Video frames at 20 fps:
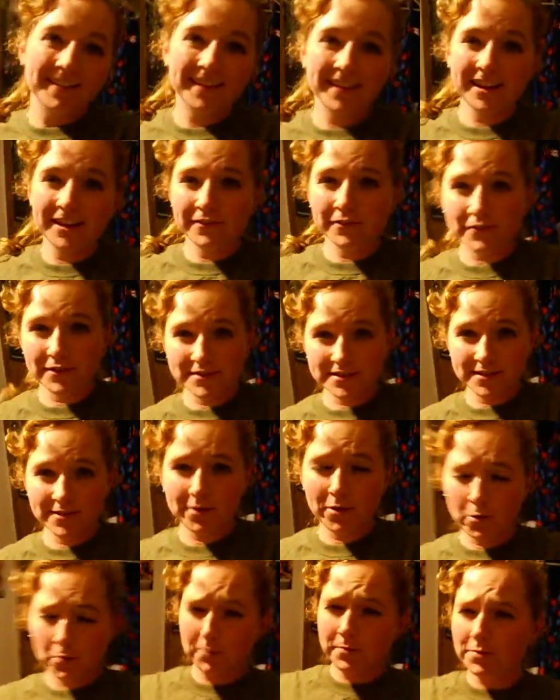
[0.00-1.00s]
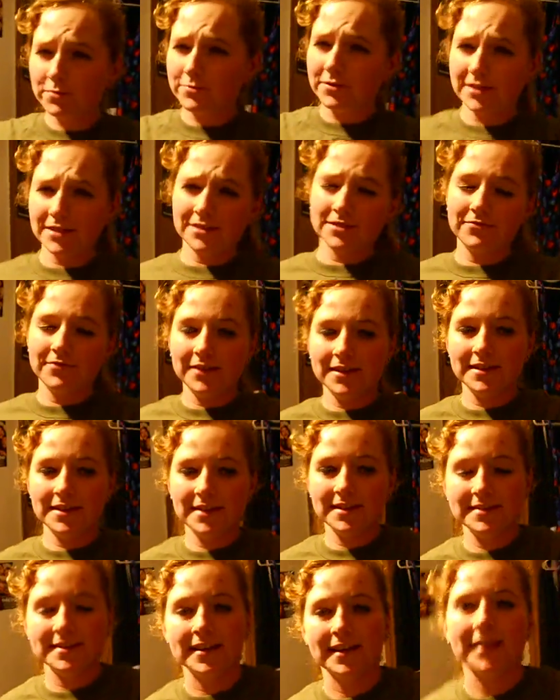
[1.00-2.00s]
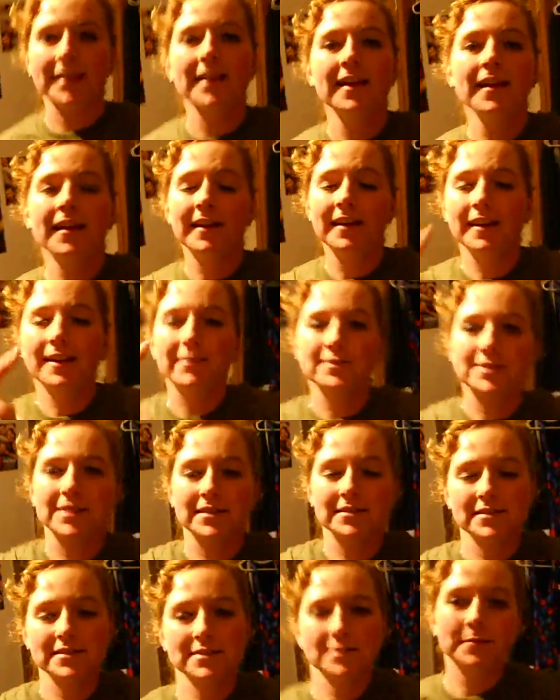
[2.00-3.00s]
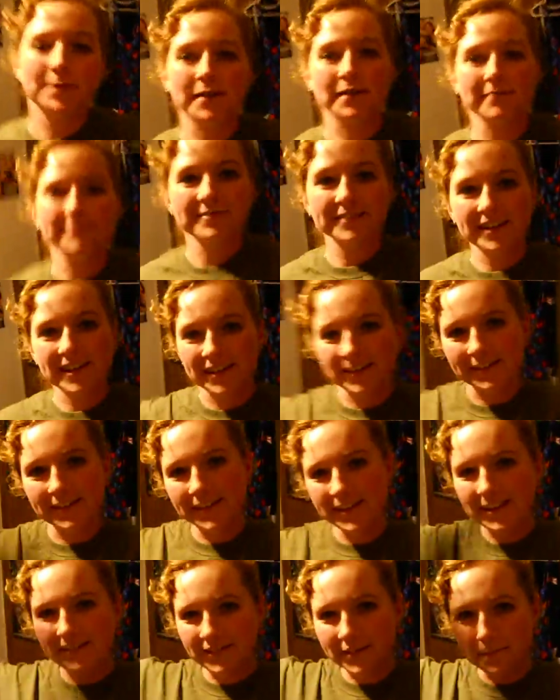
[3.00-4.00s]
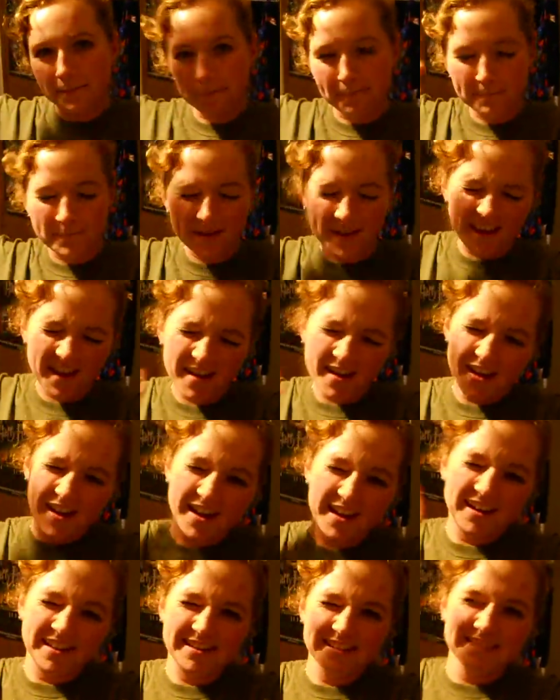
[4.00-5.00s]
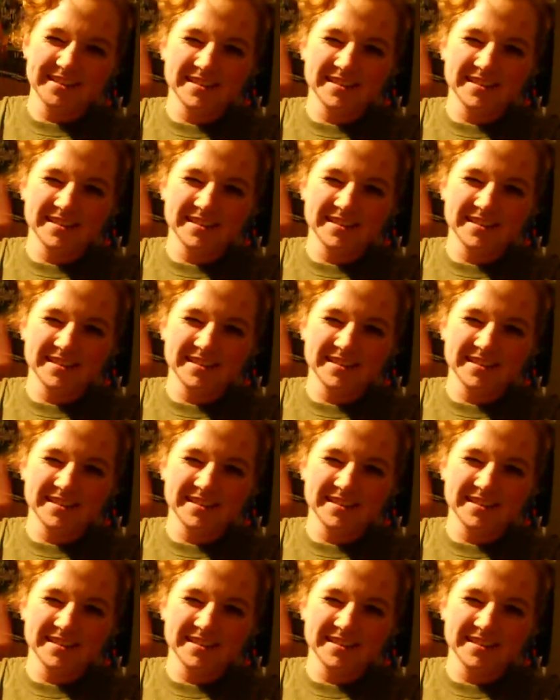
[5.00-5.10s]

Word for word: thank you for watching. Hope your day is fantastic. And I'll talk to you tomorrow. Alright, love you. Bye.